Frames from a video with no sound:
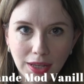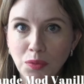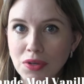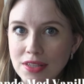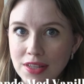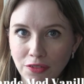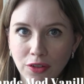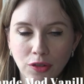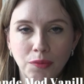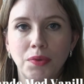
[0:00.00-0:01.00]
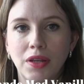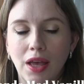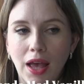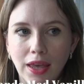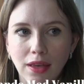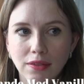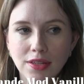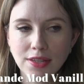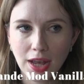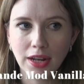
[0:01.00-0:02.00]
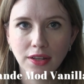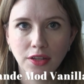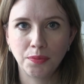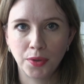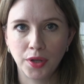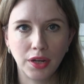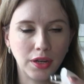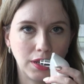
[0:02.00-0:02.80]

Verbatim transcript: It was difficult, but I decided to put it